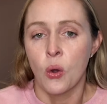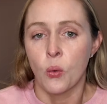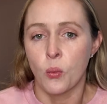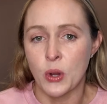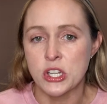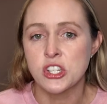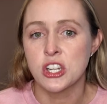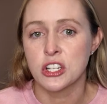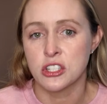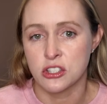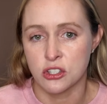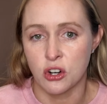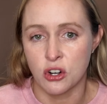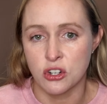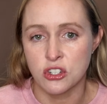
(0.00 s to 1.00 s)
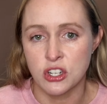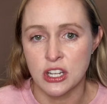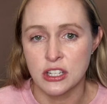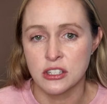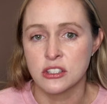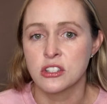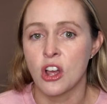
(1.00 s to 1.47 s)
which
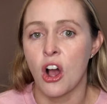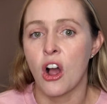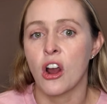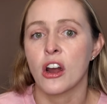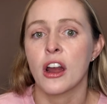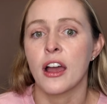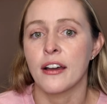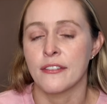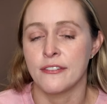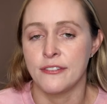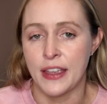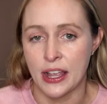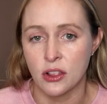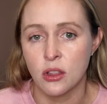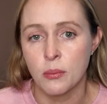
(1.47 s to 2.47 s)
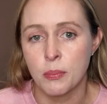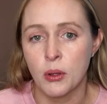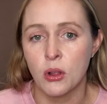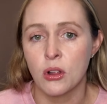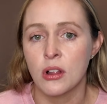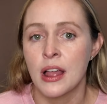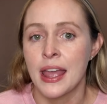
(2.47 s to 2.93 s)
excursions are
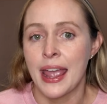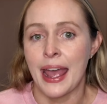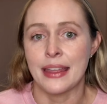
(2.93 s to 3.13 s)
available